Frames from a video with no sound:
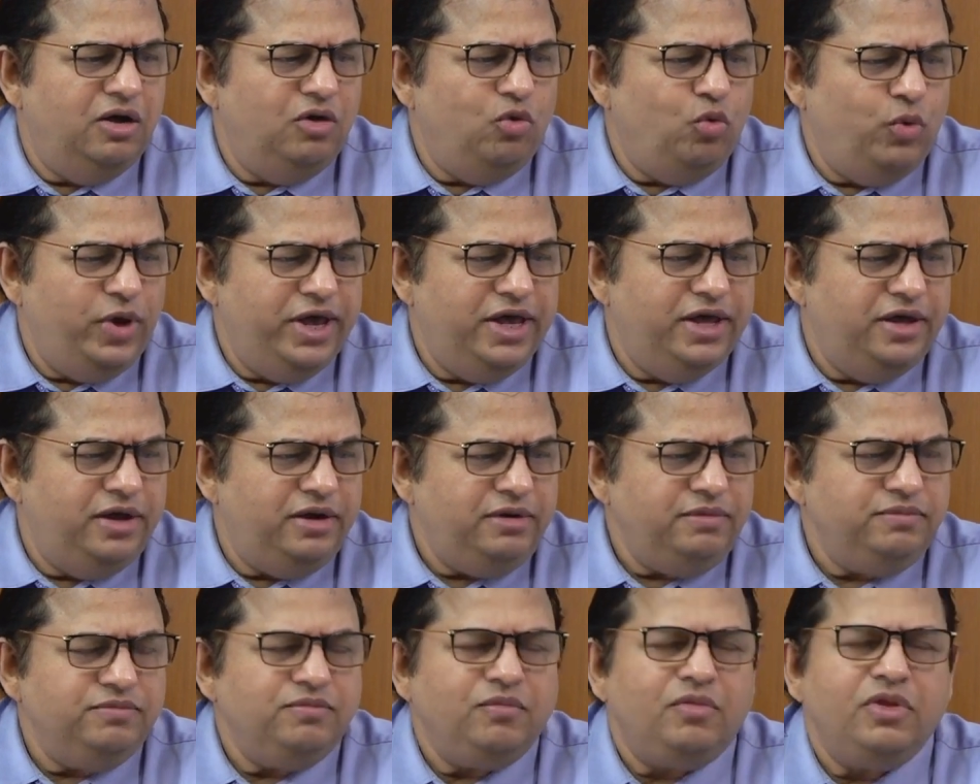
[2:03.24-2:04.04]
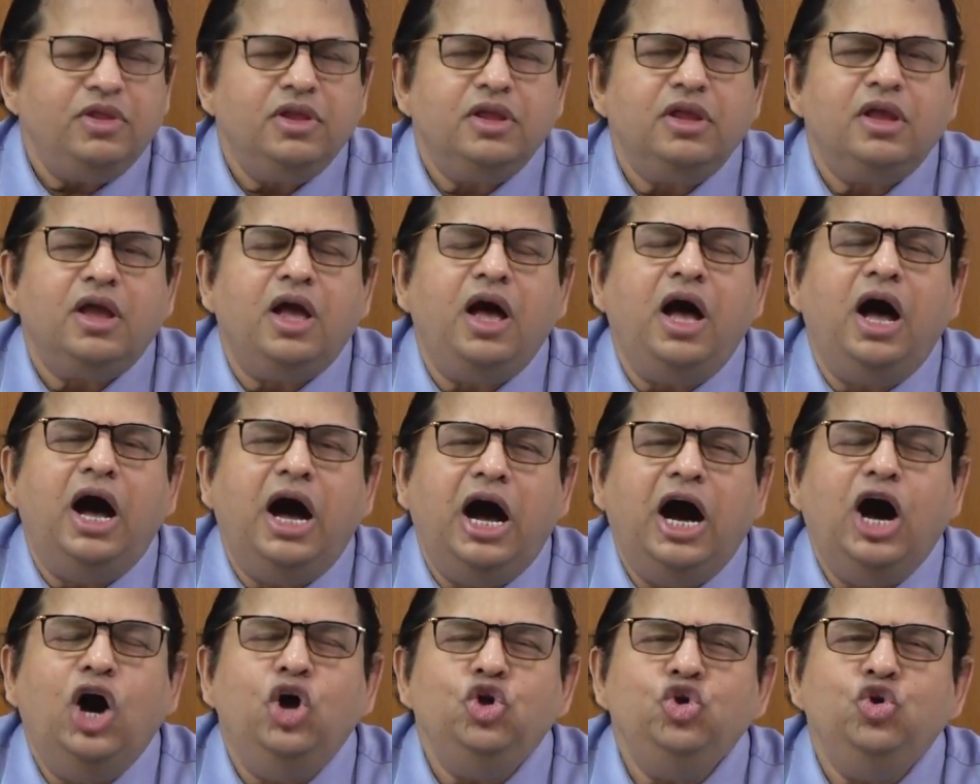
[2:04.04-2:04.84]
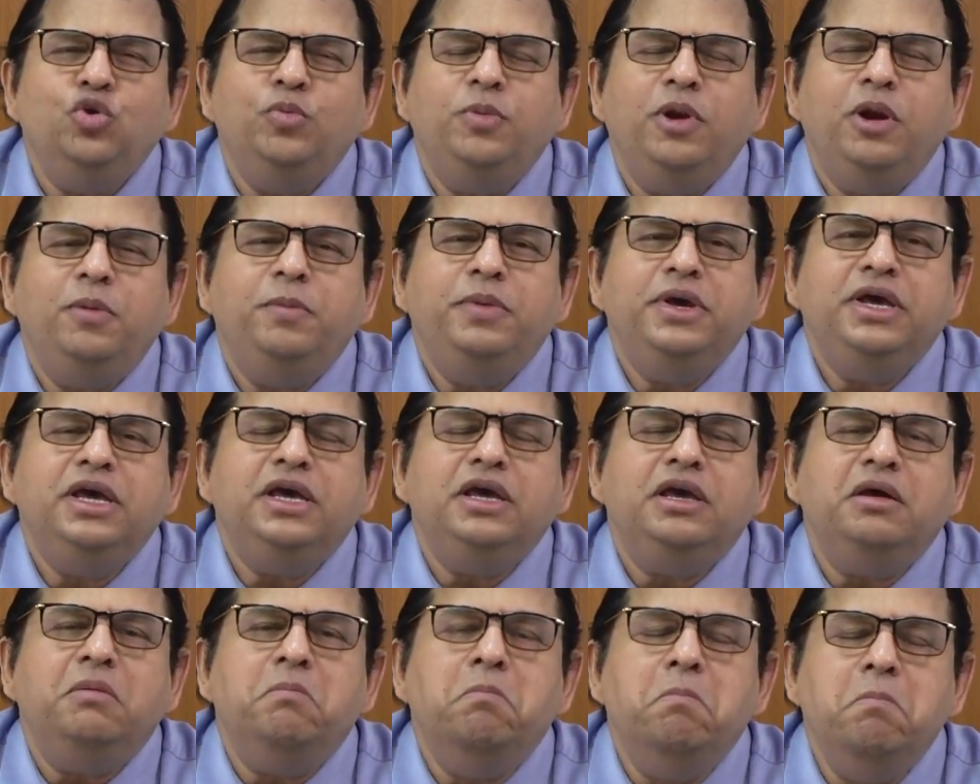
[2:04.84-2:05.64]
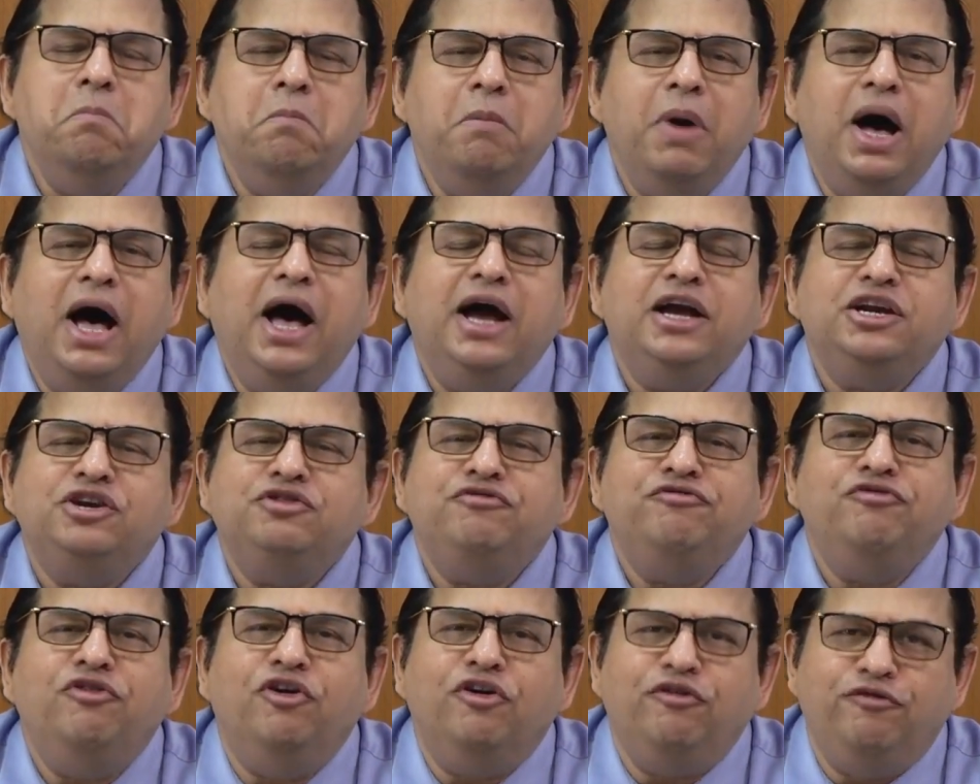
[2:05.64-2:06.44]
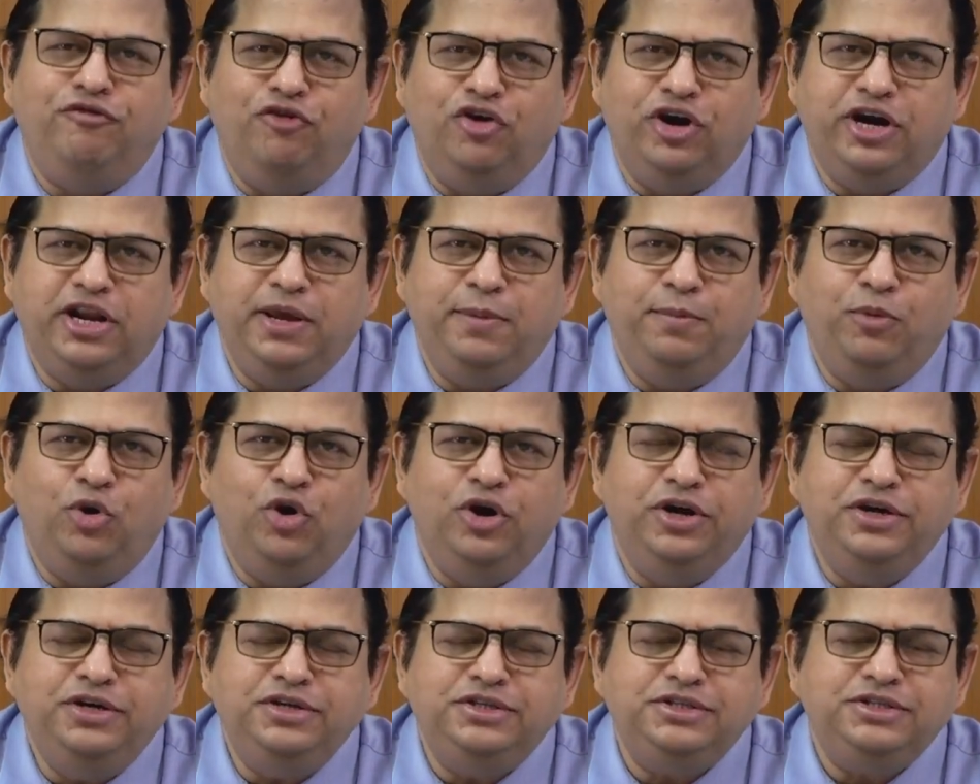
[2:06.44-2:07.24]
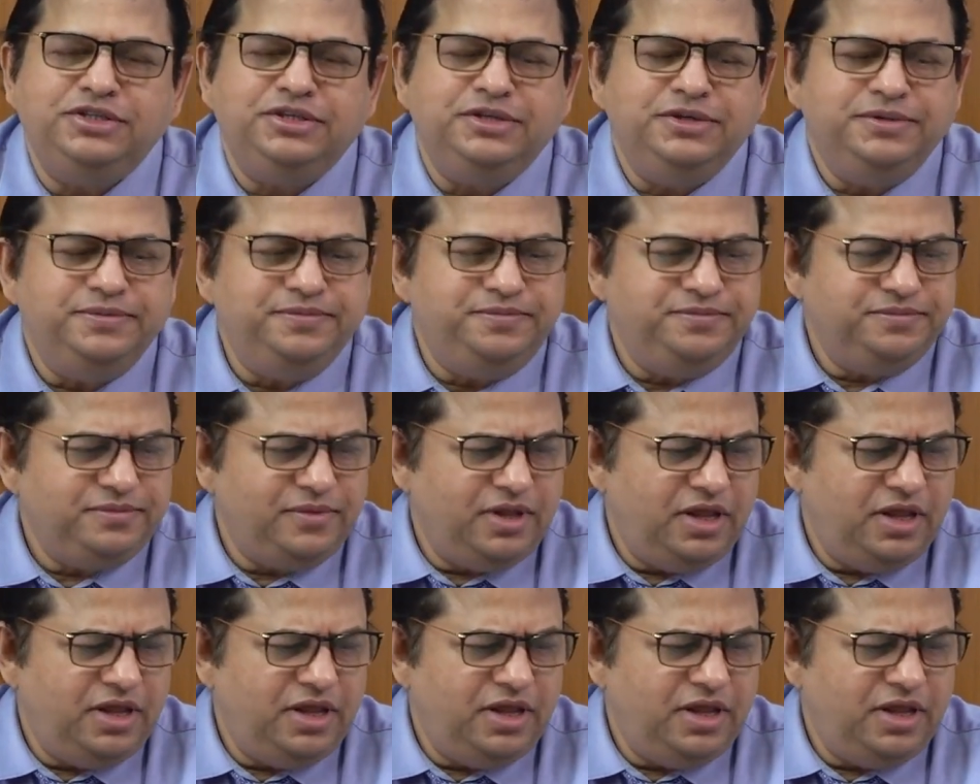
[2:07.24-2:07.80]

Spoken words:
where how you will be marked for 40 points.